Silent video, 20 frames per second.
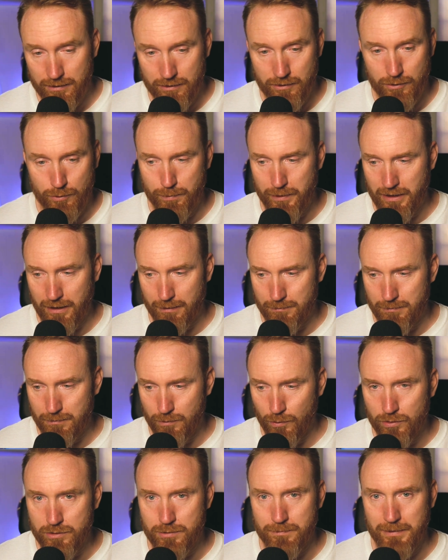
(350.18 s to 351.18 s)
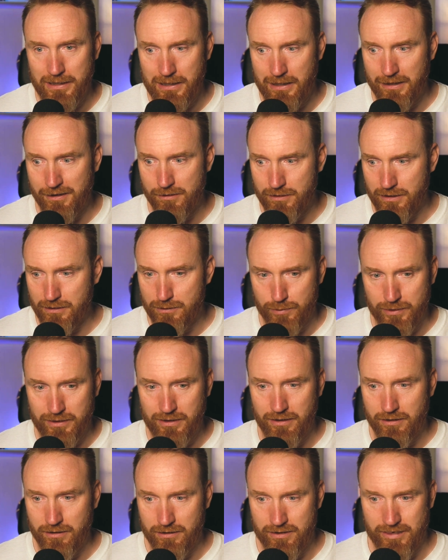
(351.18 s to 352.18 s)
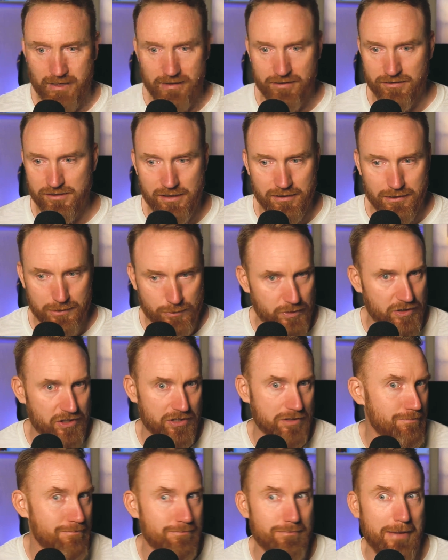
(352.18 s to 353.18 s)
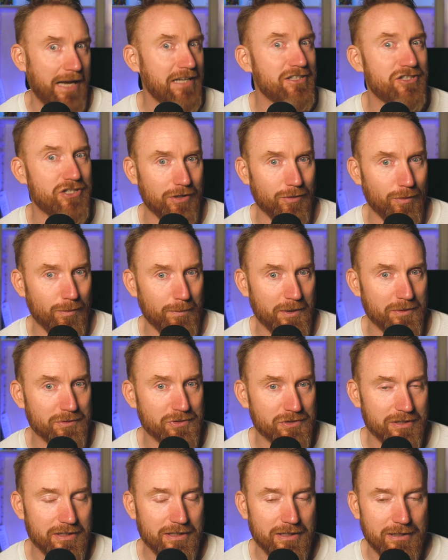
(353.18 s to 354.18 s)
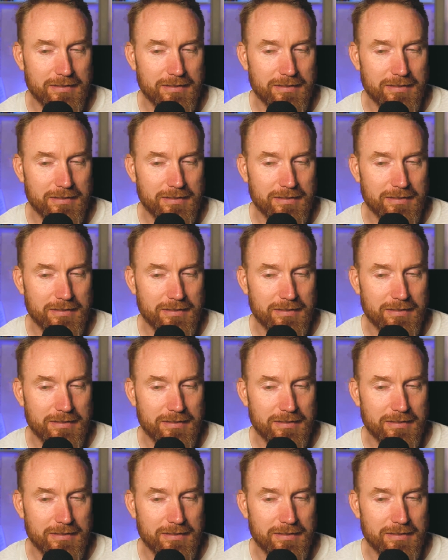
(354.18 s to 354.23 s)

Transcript: you become automatically good at 20, 30 other skills, which is magic almost.